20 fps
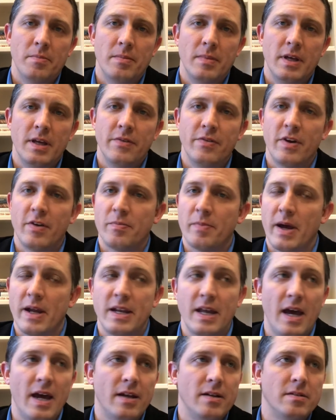Even if my
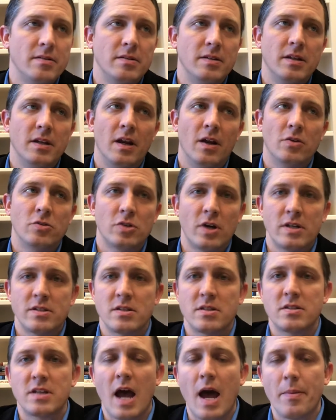dad, you know, tries
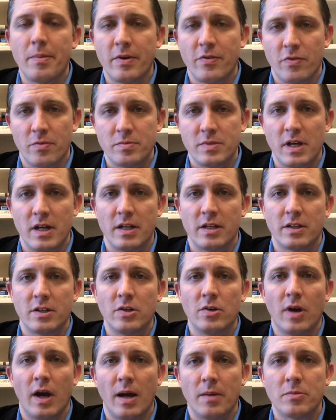to stop me from telling
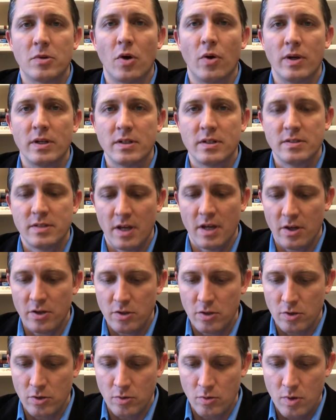you, I'm going to tell
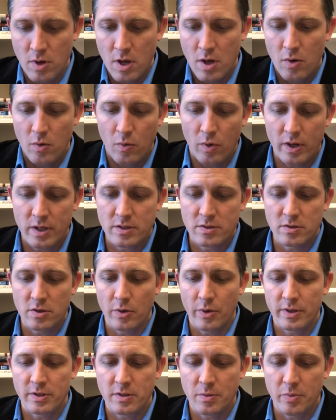you what he's
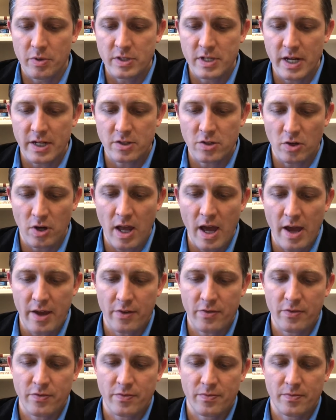doing to protect your
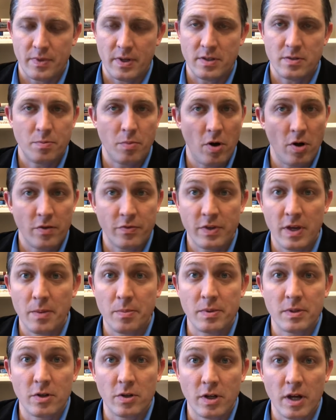life as part of
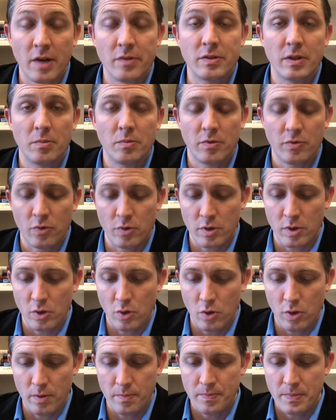keeping their covenant before the
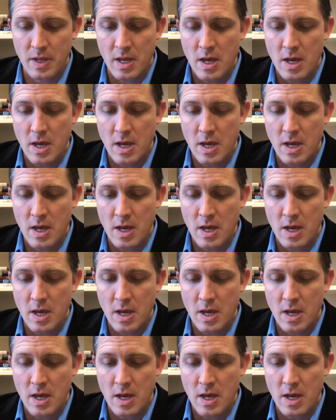Lord.